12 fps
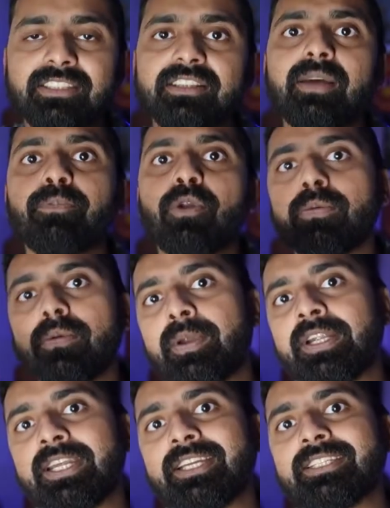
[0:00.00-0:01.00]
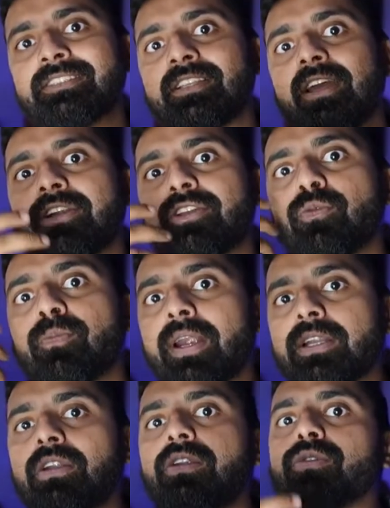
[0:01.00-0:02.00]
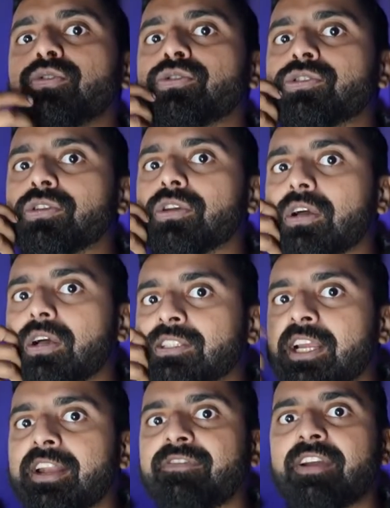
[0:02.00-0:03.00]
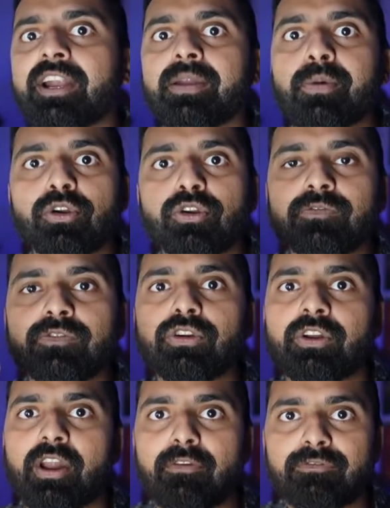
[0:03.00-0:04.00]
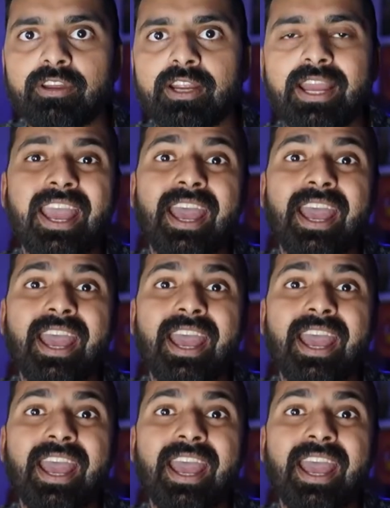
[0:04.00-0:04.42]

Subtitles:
the probability is that you might lose significant amount of your traffic,